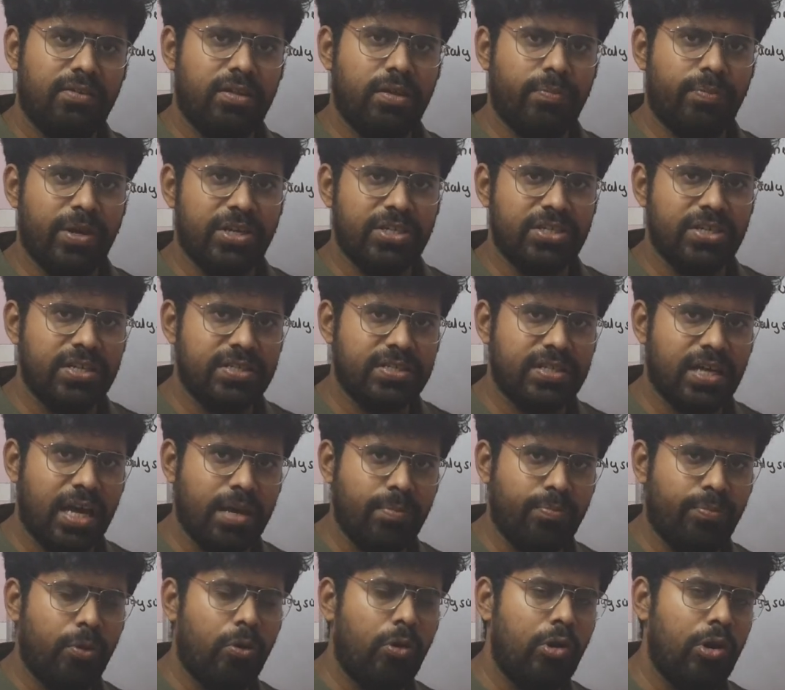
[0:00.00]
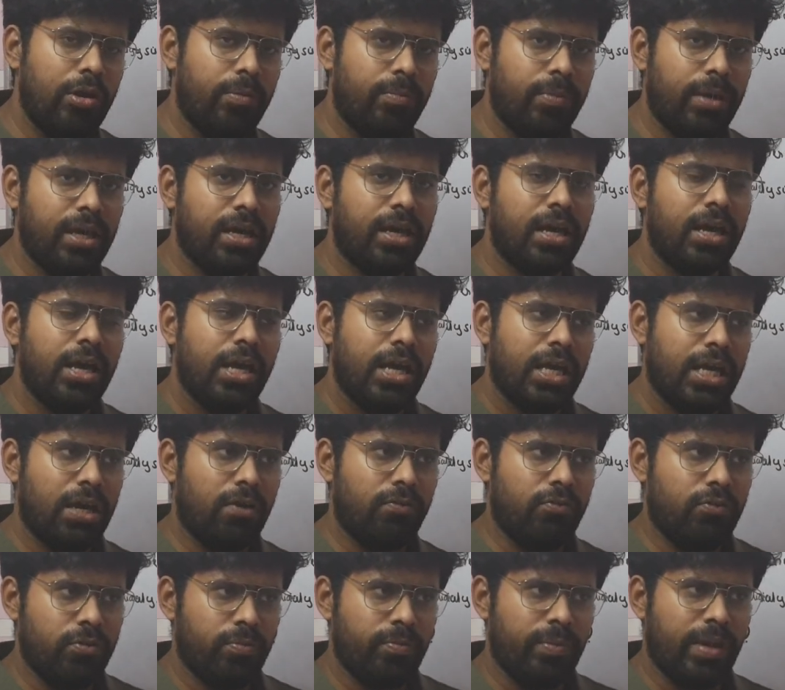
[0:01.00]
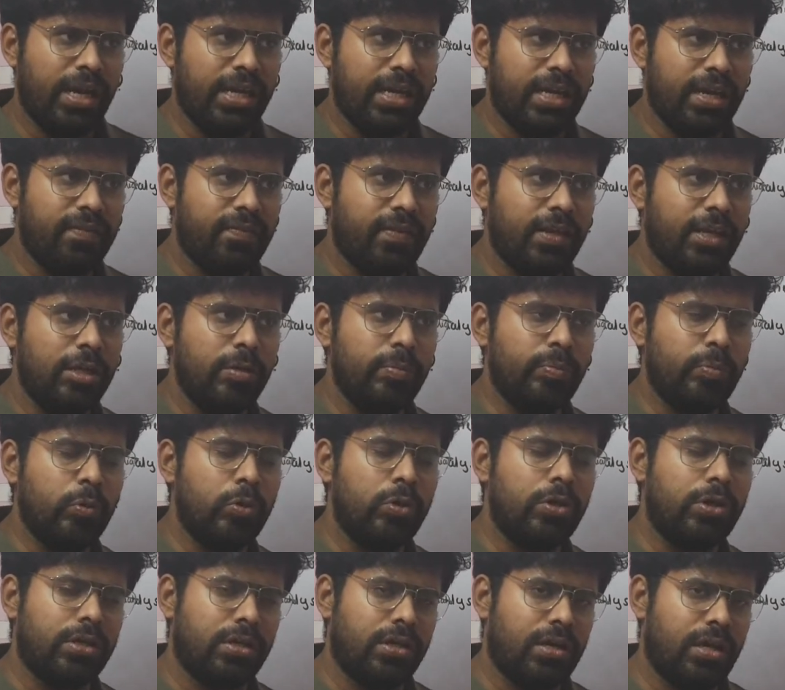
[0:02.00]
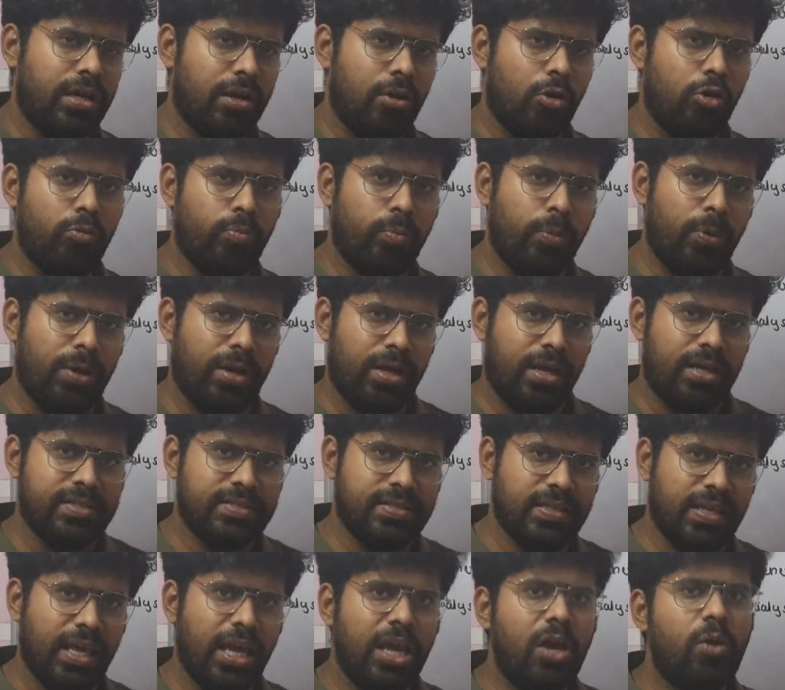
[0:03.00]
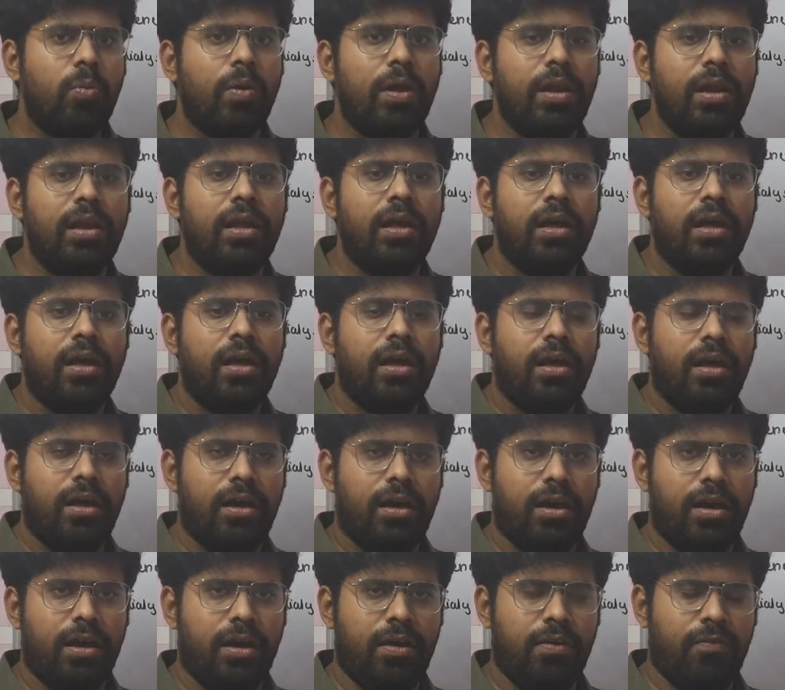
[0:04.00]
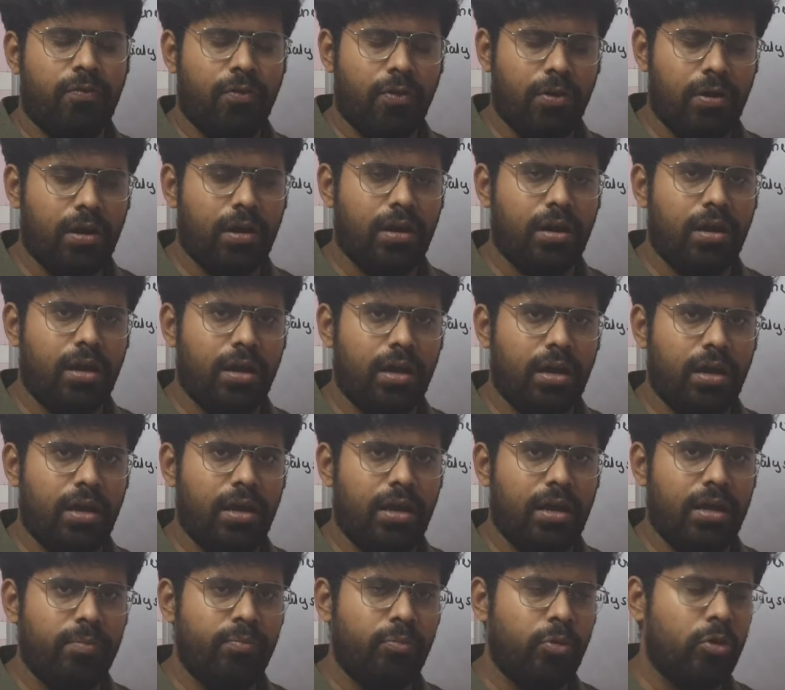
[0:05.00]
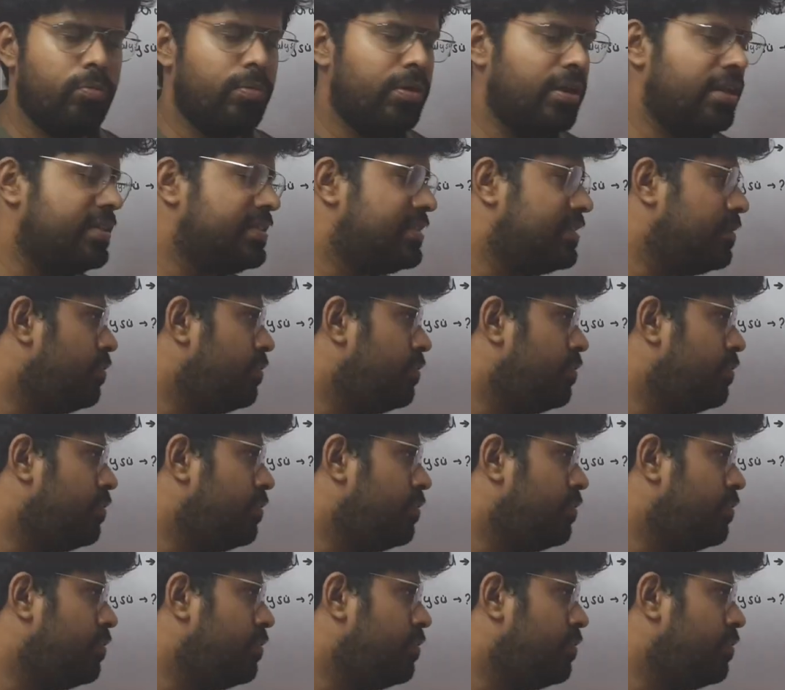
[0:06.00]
If the patient is hypovolemic, you have to maintain the input and output as equal uh, for uh, improvement in